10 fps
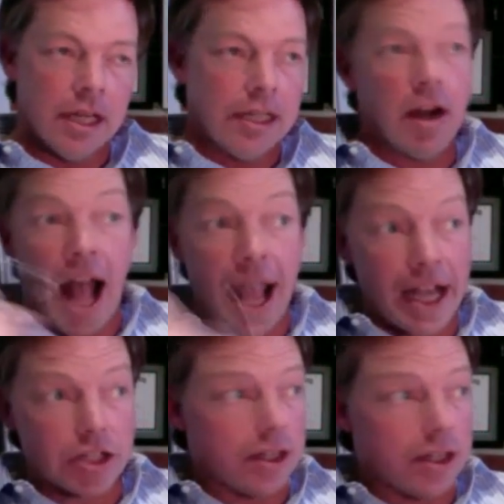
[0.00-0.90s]
You know, I
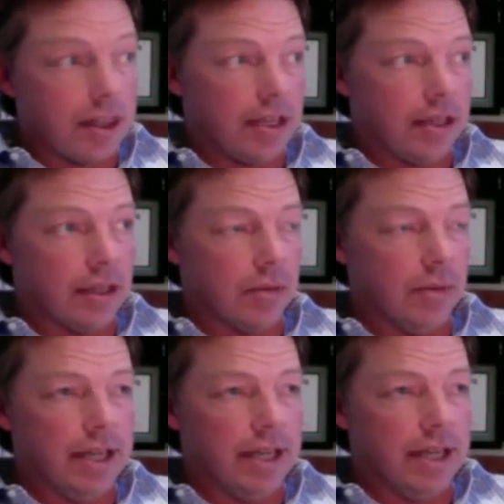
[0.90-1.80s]
actually think that
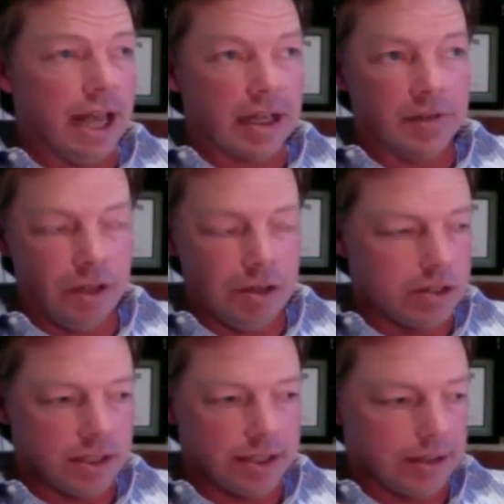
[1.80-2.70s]
we get
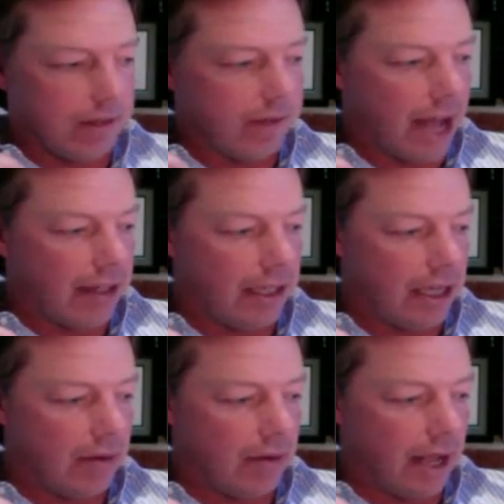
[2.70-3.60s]
confused in Silicon
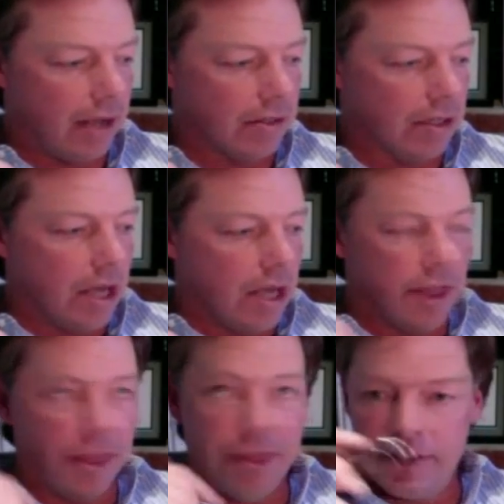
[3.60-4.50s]
Valley around
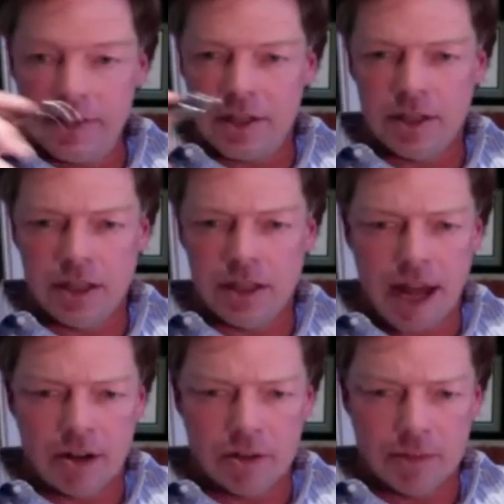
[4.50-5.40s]
the things that really
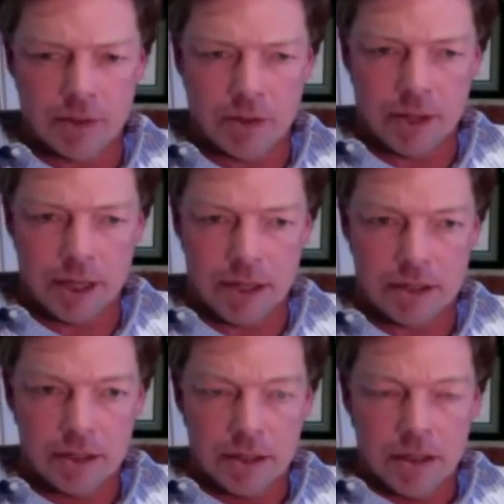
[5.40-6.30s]
matter to employees,
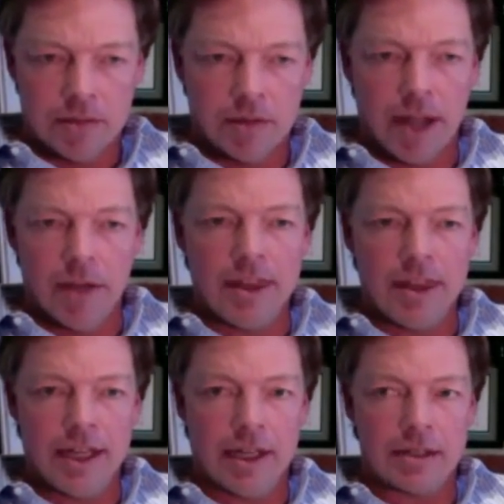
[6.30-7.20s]
right? We
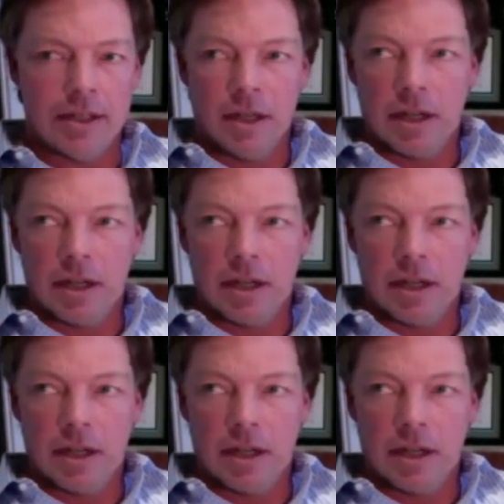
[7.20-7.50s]
think it's